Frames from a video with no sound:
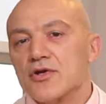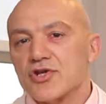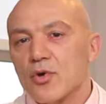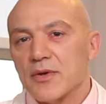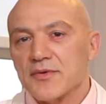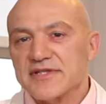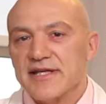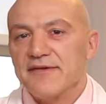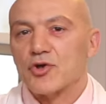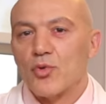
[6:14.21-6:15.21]
So we
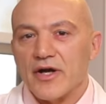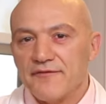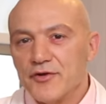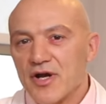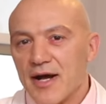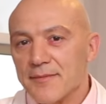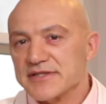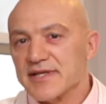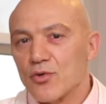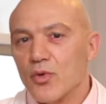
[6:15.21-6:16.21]
received quite a few
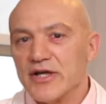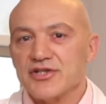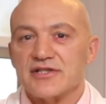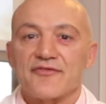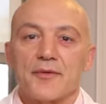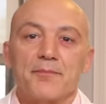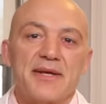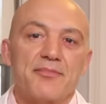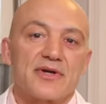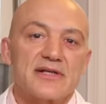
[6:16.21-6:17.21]
comments and questions from
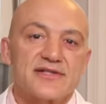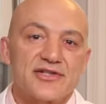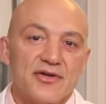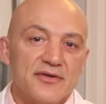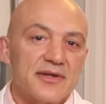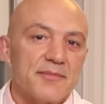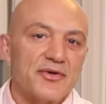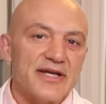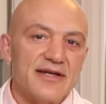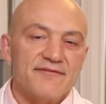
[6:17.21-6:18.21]
people concerned
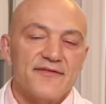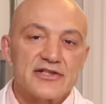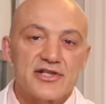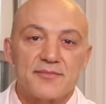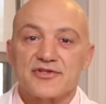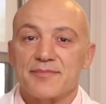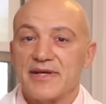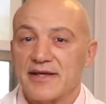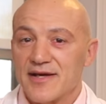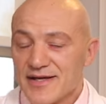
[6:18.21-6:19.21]
about eating vegetables
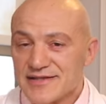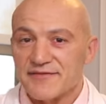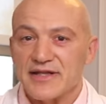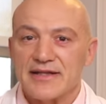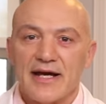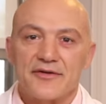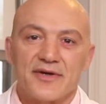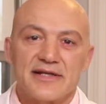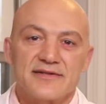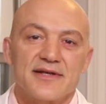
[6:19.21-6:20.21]
because of the
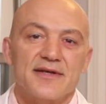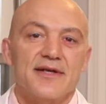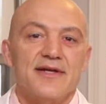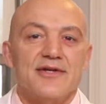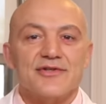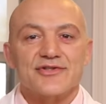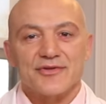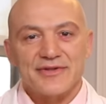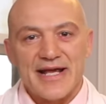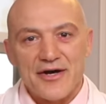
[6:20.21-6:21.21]
nitrates.
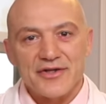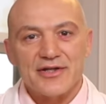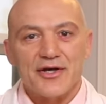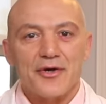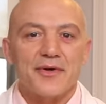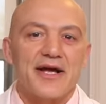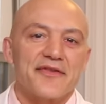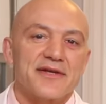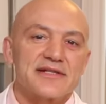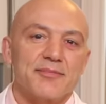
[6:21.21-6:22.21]
So now you know,
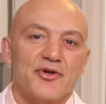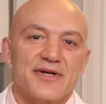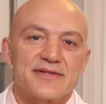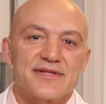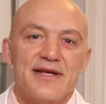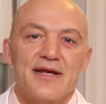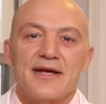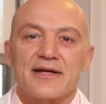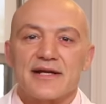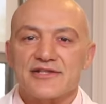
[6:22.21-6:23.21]
health explorers,
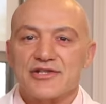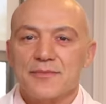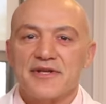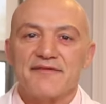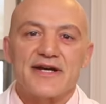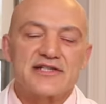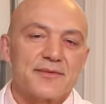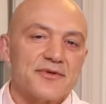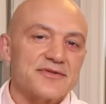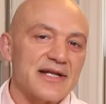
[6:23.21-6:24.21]
consuming
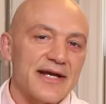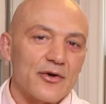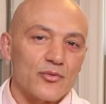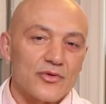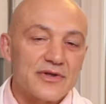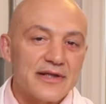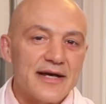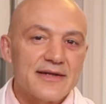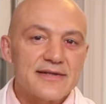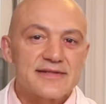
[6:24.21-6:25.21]
vegetables like
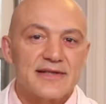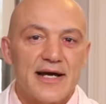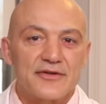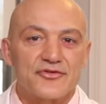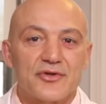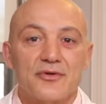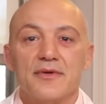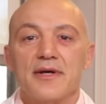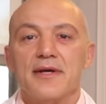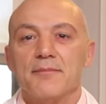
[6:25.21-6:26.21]
arugula, cilantro,
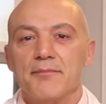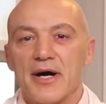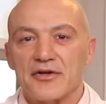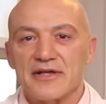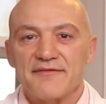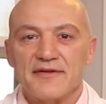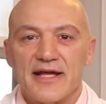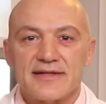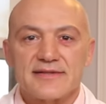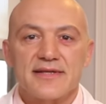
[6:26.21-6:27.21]
butterleaf
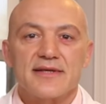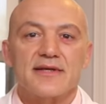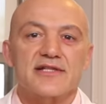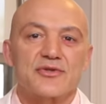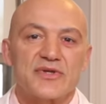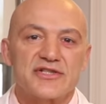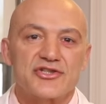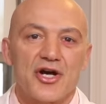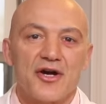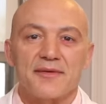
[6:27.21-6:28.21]
lettuce, Swiss
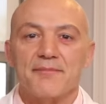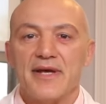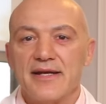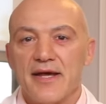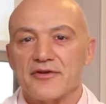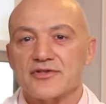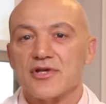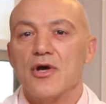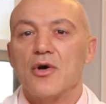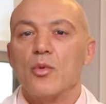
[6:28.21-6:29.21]
chard, and many others
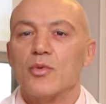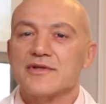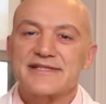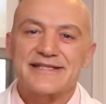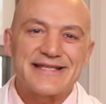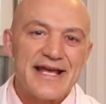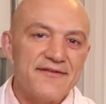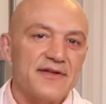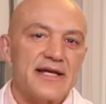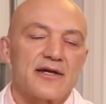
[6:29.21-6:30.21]
will
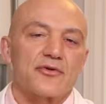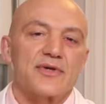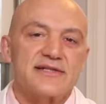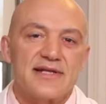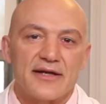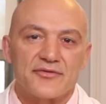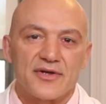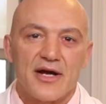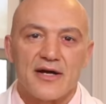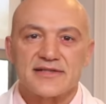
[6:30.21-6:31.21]
safely increase
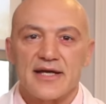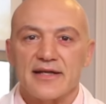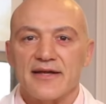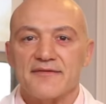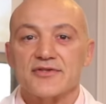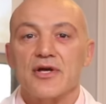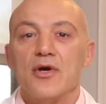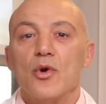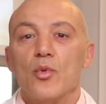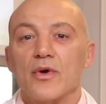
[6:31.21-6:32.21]
nitric oxide levels
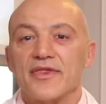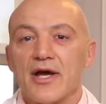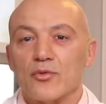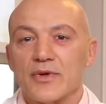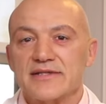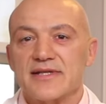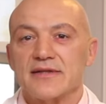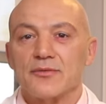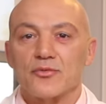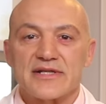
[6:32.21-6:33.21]
without
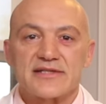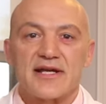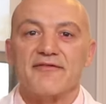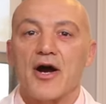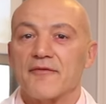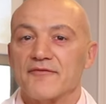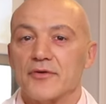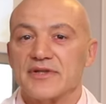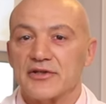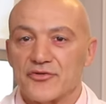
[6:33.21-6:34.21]
raising the risk of
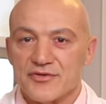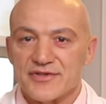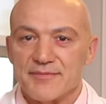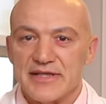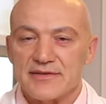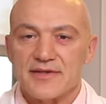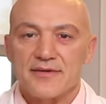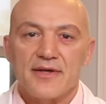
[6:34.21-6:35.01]
harmful nitrosamines.